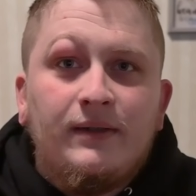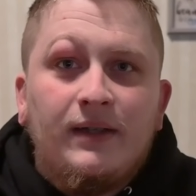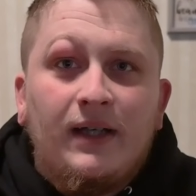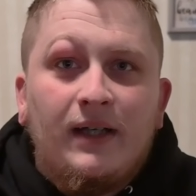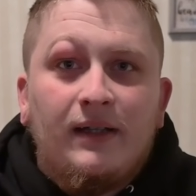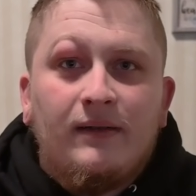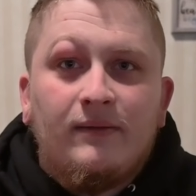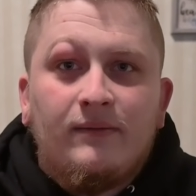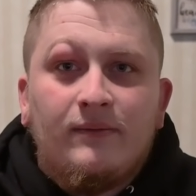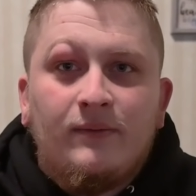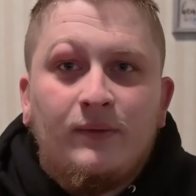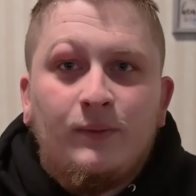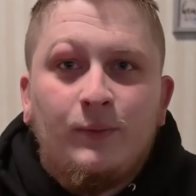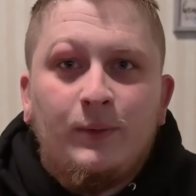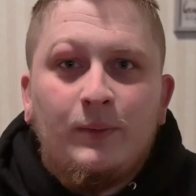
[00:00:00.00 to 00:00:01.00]
And
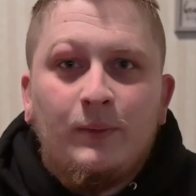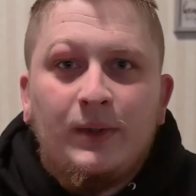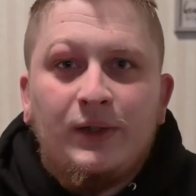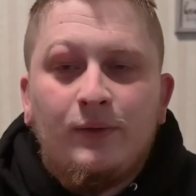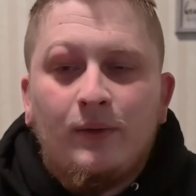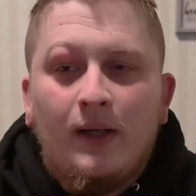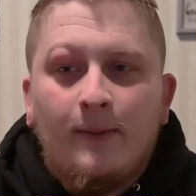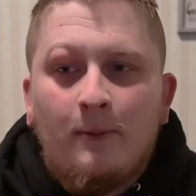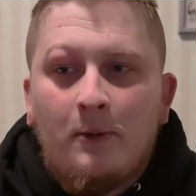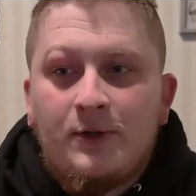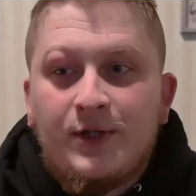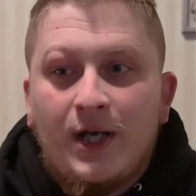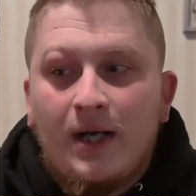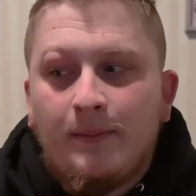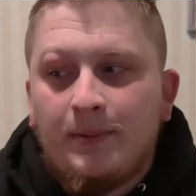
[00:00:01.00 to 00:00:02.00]
we do love our
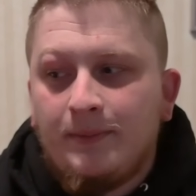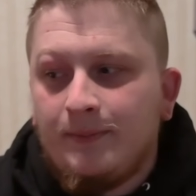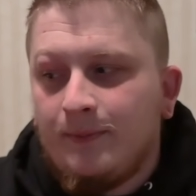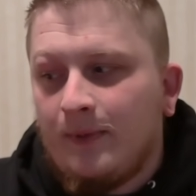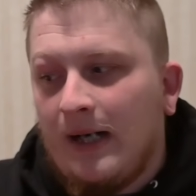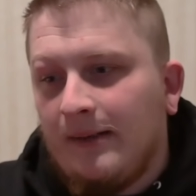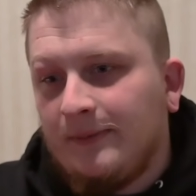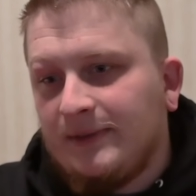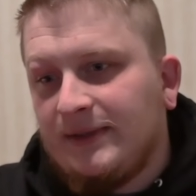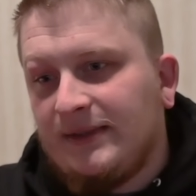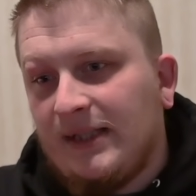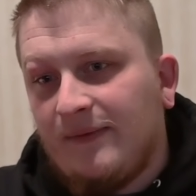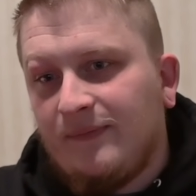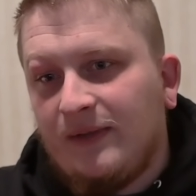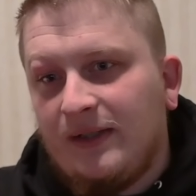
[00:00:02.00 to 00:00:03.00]
shop. Rivals is
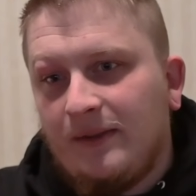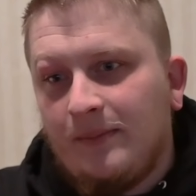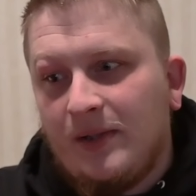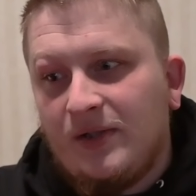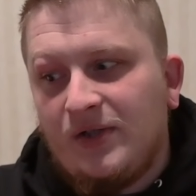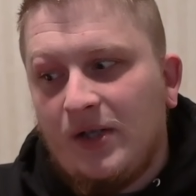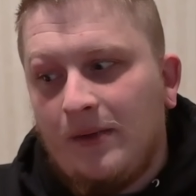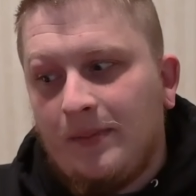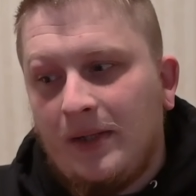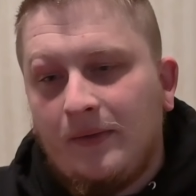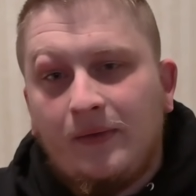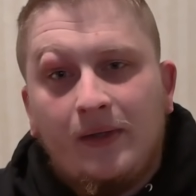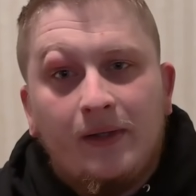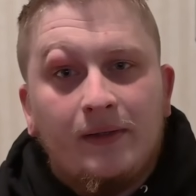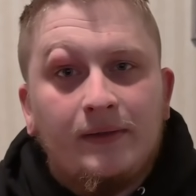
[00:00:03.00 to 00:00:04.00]
definitely the best shop out there.